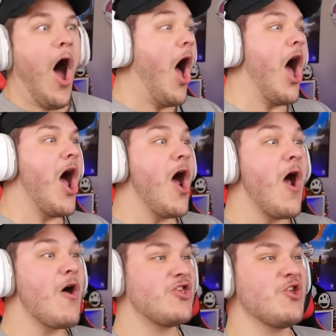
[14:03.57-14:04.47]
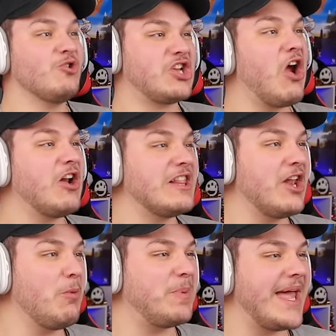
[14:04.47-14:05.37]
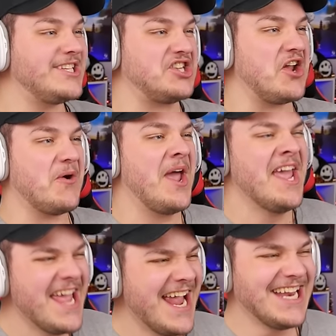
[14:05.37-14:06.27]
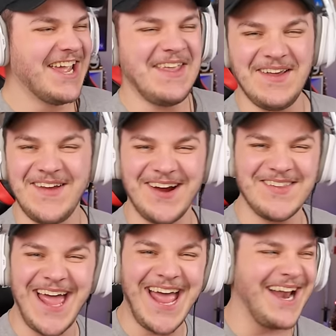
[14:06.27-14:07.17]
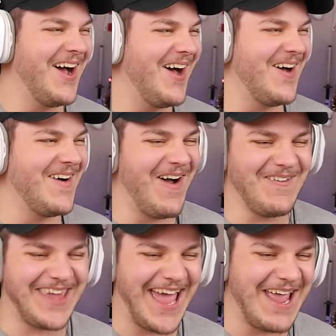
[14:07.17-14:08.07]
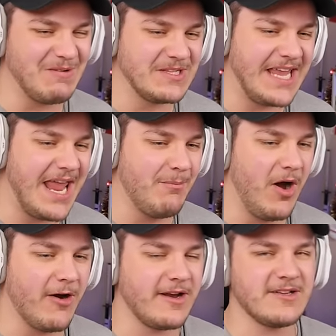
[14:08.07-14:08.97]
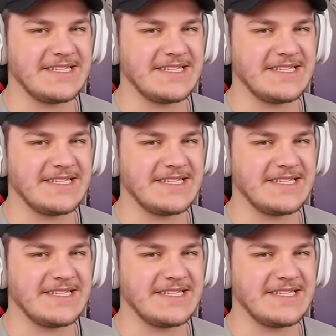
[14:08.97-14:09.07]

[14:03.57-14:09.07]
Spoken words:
Oh, you dirty little bitch, you. Did you hear that? Oh, okay. Well, damn, Mario's